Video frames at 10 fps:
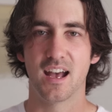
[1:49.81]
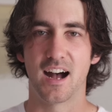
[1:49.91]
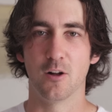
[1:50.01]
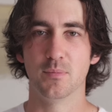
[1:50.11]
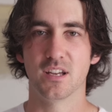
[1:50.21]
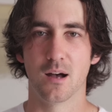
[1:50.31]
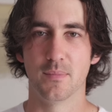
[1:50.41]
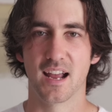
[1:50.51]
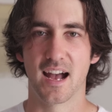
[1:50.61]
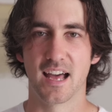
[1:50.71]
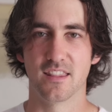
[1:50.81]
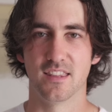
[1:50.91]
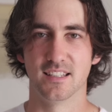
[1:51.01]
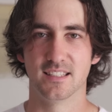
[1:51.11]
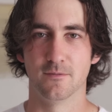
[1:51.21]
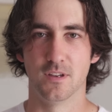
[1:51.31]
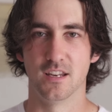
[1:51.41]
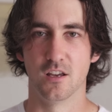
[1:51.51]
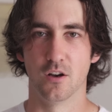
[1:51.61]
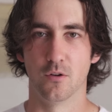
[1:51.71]
I'll be coming at this
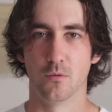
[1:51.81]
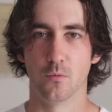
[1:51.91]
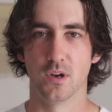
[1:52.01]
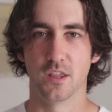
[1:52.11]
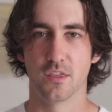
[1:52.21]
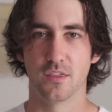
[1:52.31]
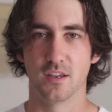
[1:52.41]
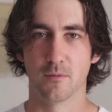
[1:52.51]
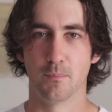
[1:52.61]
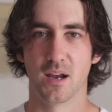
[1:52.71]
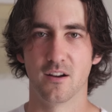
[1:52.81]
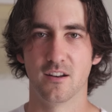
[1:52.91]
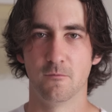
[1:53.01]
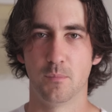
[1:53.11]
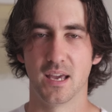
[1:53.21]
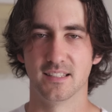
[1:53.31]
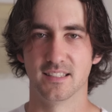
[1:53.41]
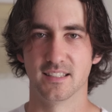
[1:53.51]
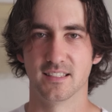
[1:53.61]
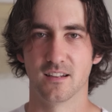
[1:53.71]
video with the comparative
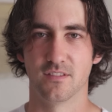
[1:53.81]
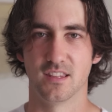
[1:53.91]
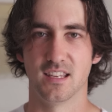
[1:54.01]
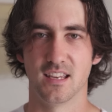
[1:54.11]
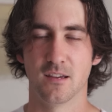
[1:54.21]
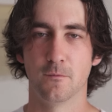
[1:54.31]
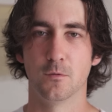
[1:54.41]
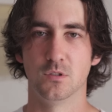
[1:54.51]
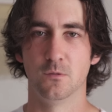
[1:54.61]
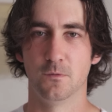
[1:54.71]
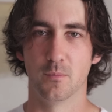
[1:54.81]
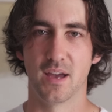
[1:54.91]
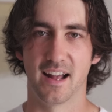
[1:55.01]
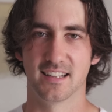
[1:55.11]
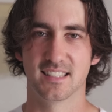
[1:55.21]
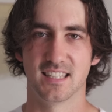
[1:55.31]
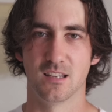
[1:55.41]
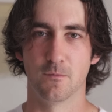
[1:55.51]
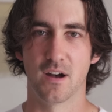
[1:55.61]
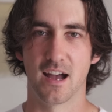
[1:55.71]
basis of the Fujifilm
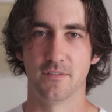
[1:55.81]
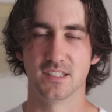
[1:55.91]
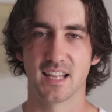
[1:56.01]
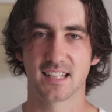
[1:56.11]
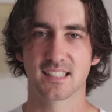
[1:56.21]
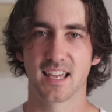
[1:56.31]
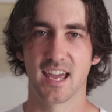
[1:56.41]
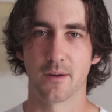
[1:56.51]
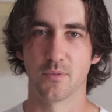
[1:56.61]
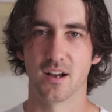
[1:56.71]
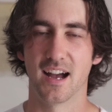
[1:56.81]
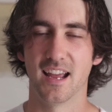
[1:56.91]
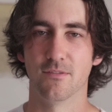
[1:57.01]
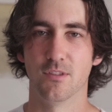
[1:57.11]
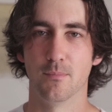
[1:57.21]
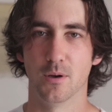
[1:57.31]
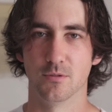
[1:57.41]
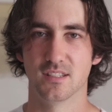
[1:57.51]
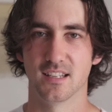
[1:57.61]
X-T5, as that's the camera I have the most